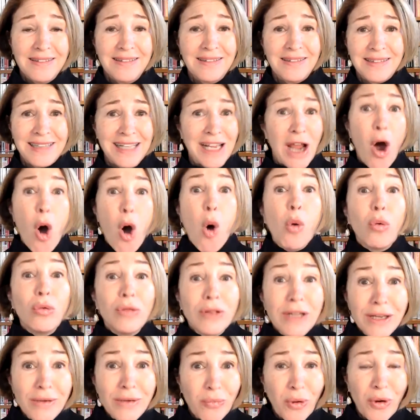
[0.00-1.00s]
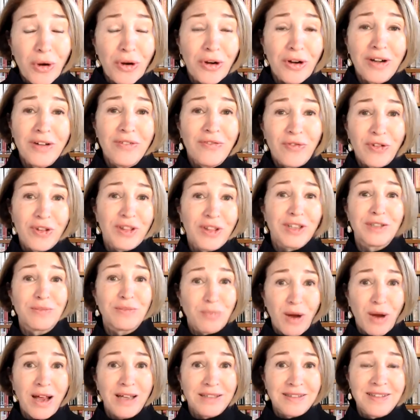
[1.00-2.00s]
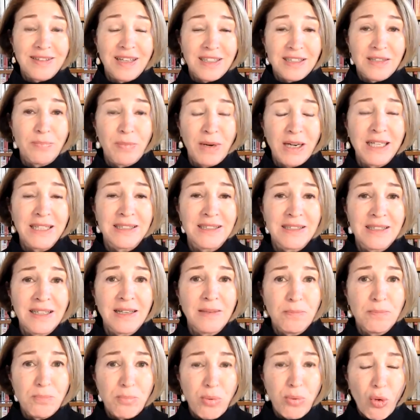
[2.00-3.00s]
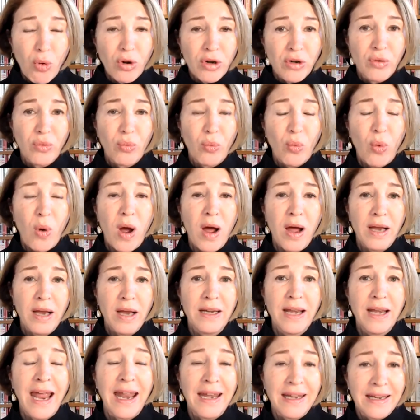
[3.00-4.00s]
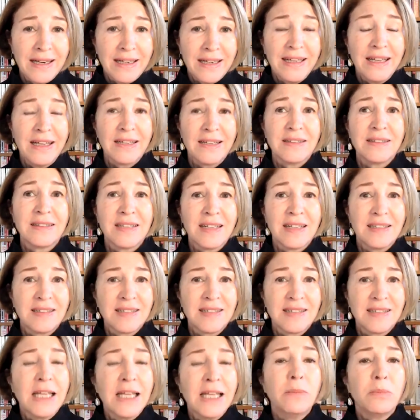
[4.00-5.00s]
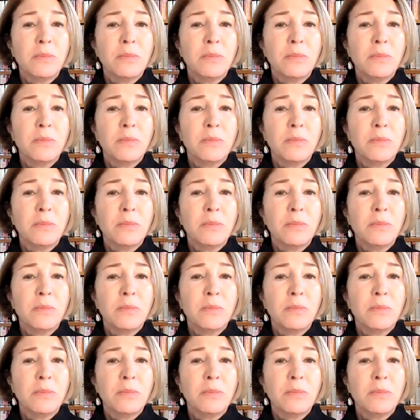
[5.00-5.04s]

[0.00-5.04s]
the only word for this process, but it's an important one. And it's in